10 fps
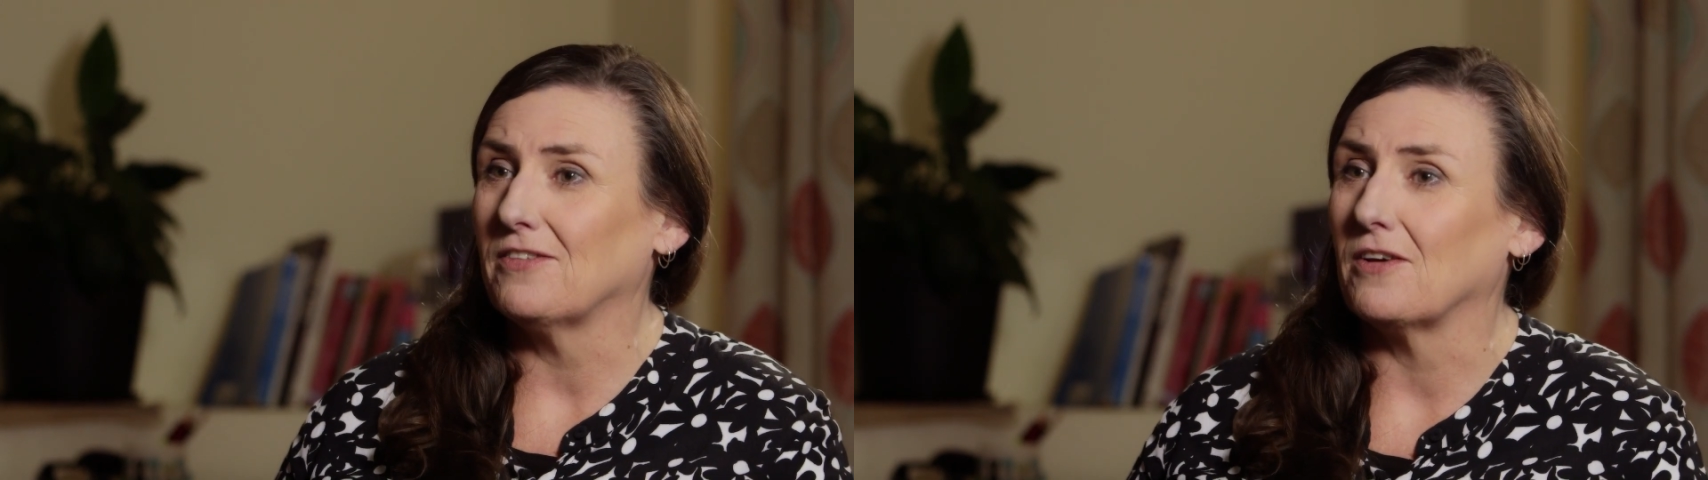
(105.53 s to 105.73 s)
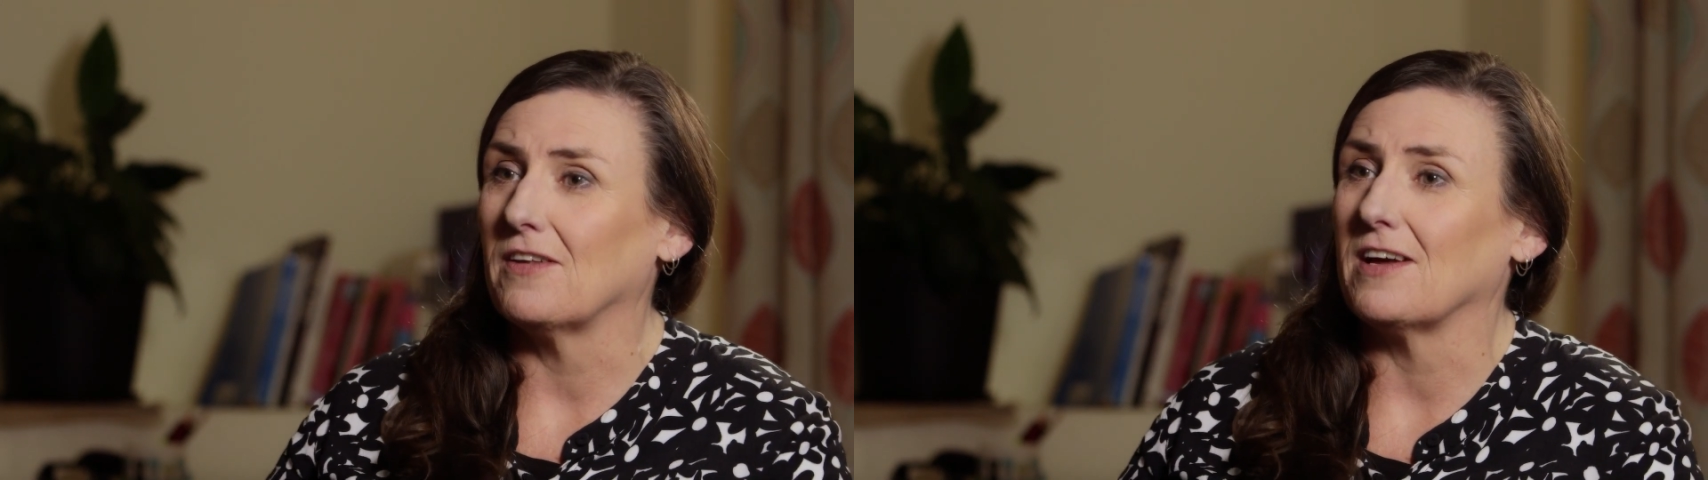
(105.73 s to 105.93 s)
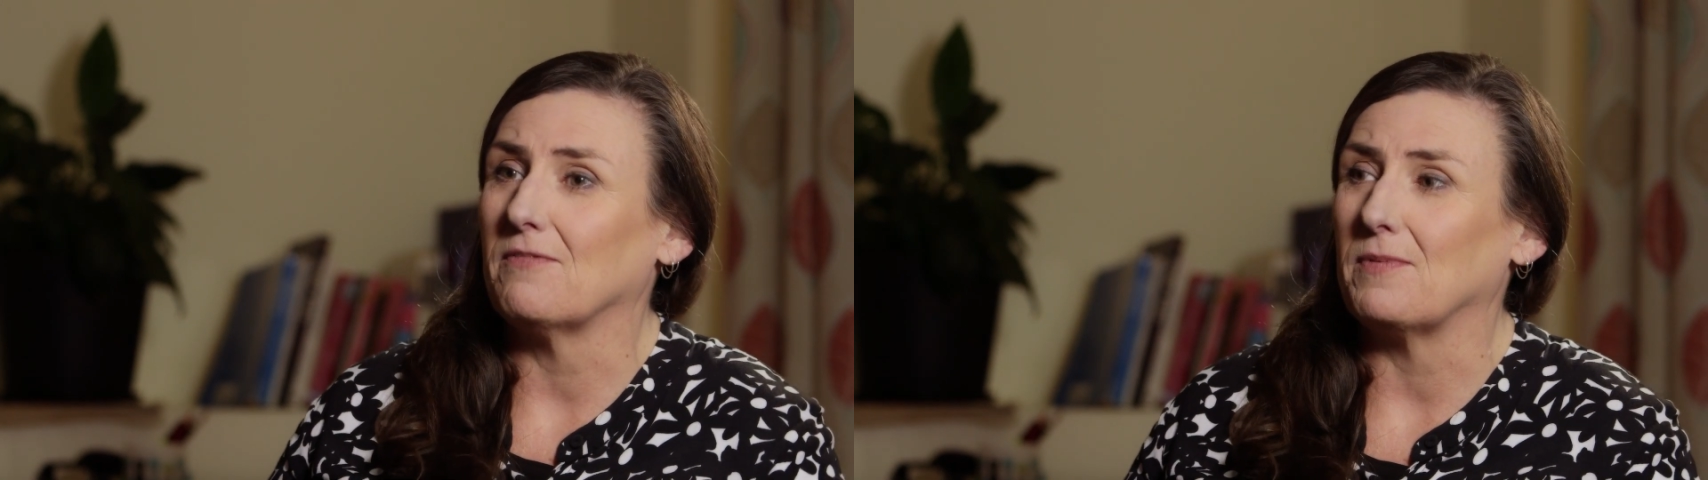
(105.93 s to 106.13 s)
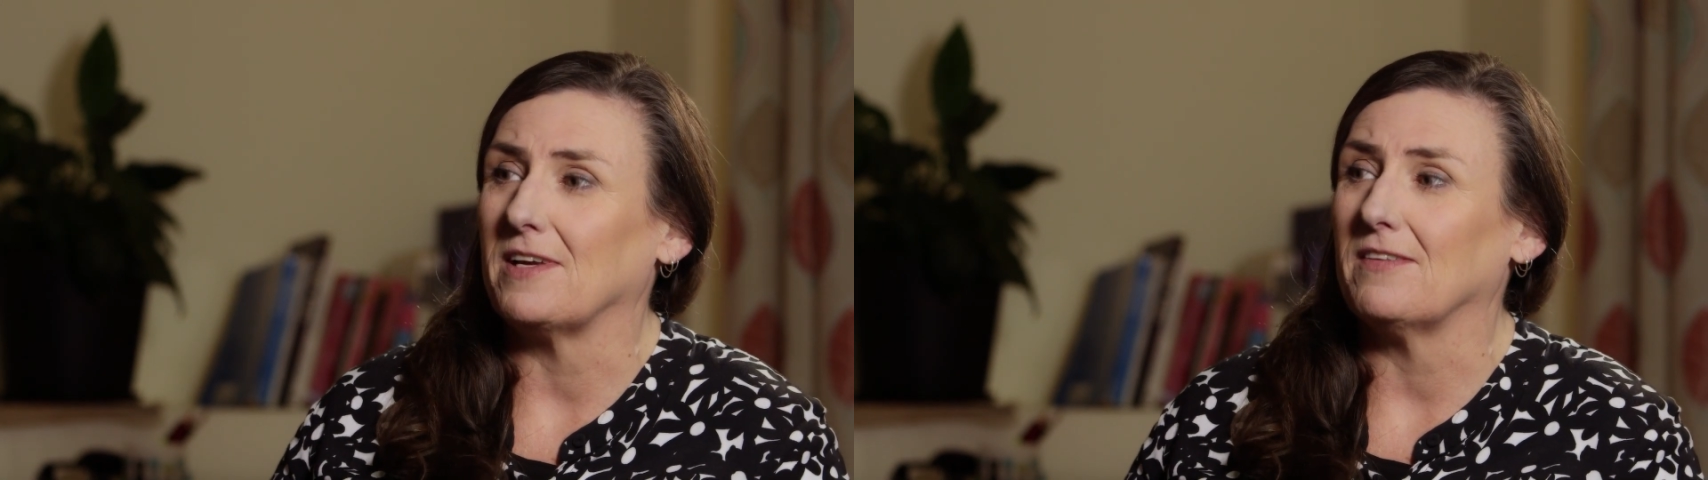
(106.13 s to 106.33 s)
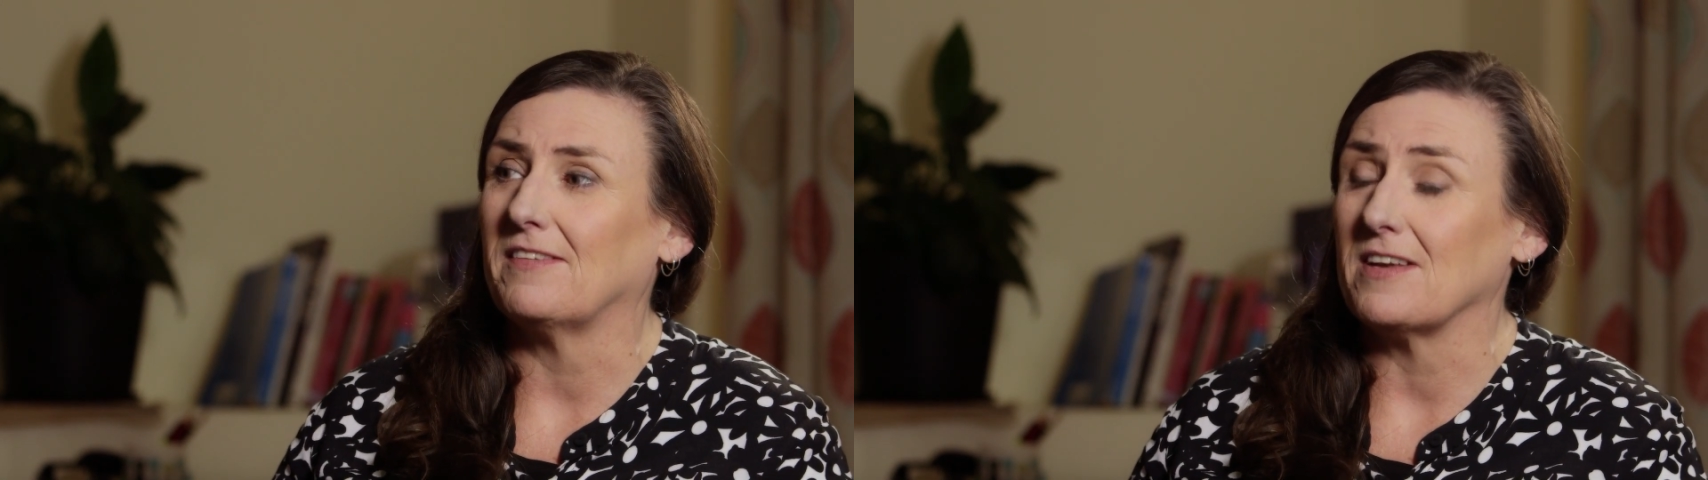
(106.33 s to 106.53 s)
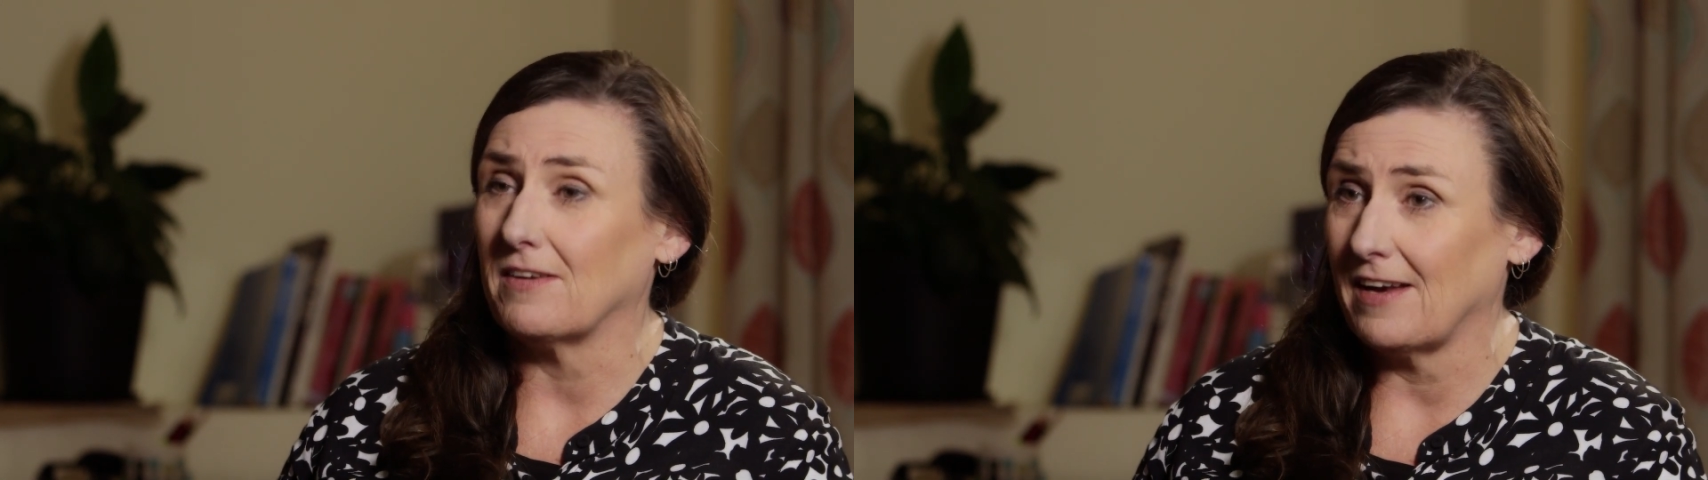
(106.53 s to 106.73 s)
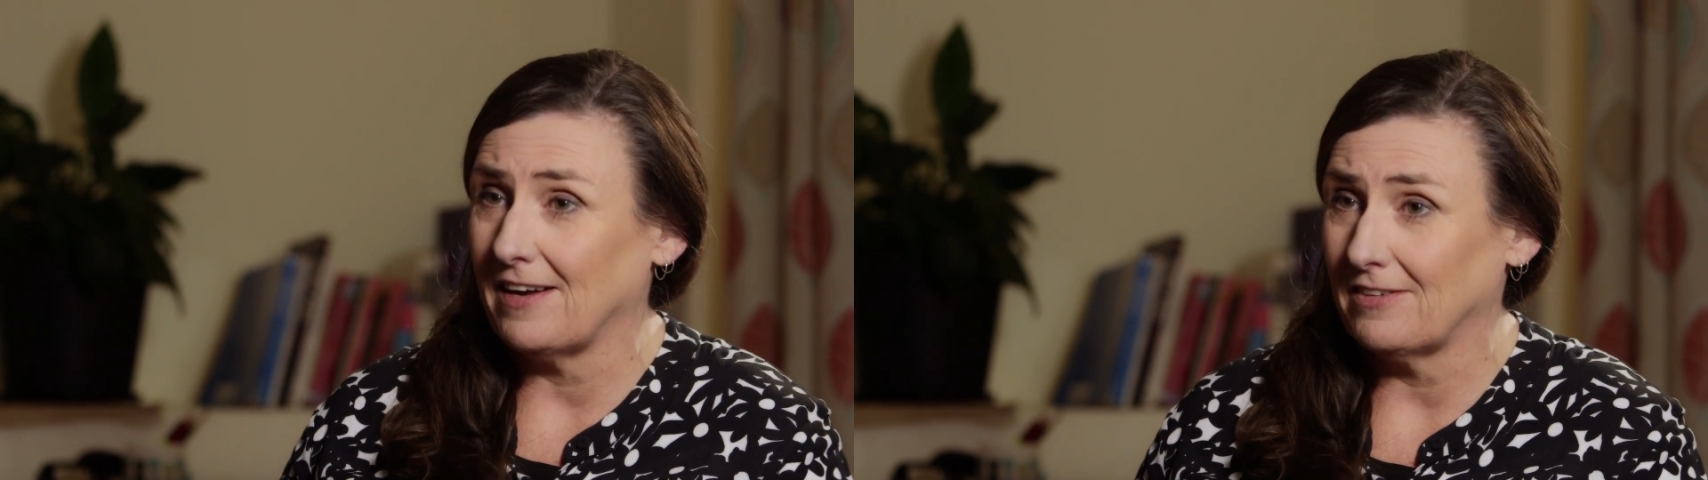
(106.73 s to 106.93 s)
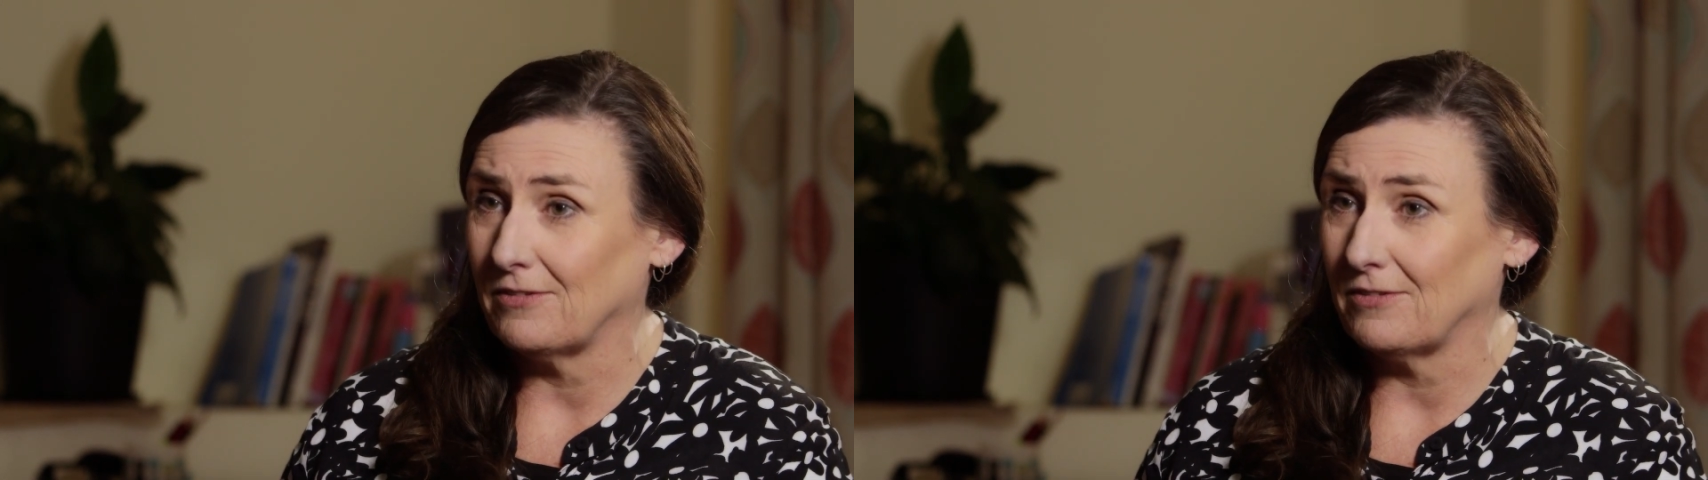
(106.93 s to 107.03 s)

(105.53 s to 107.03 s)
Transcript: so they've been sent out